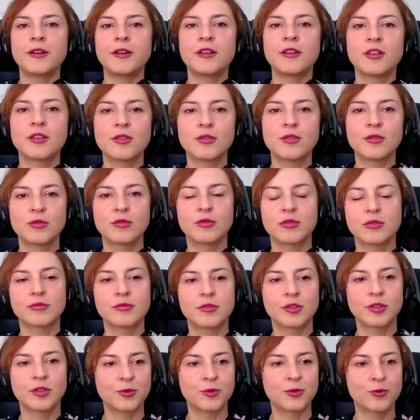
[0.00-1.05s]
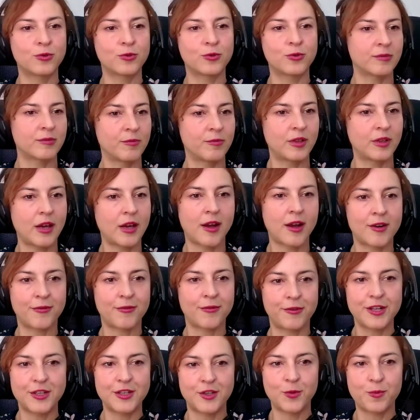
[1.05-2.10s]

You are free